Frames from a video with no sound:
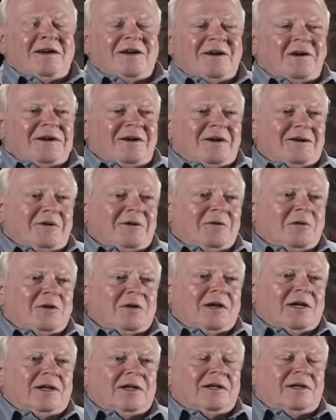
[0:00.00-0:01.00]
Uh,
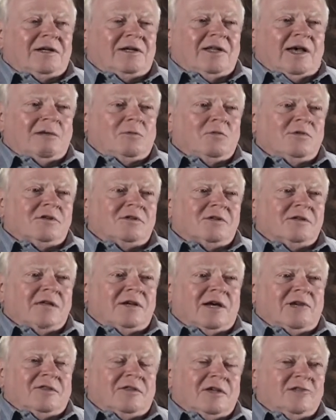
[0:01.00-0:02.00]
and that was,
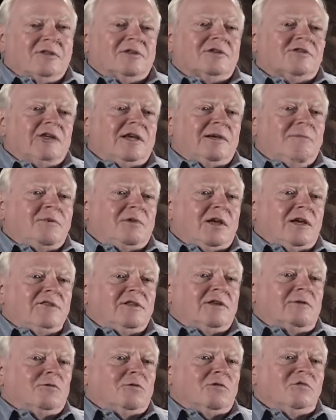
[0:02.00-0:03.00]
I think, the same day
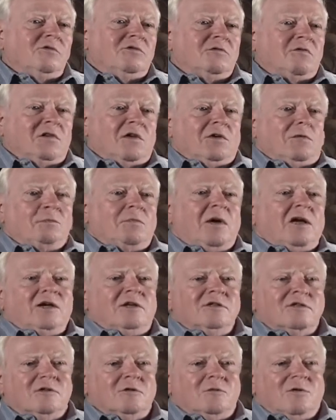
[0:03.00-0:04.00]
that Roosevelt
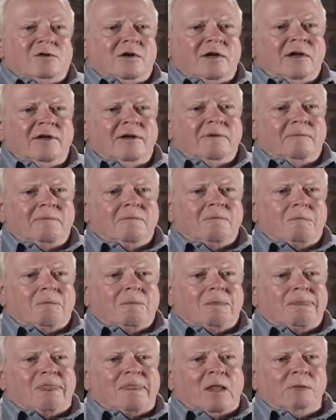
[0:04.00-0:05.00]
passed away,
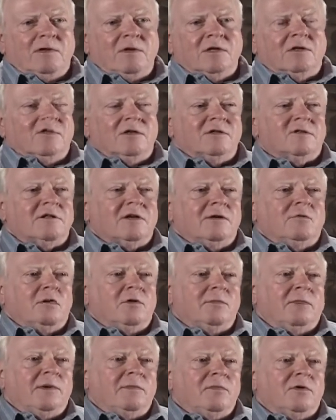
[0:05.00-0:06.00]
because I
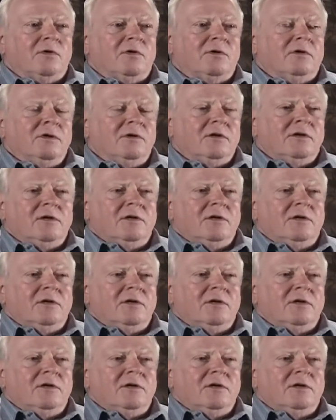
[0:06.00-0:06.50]
remember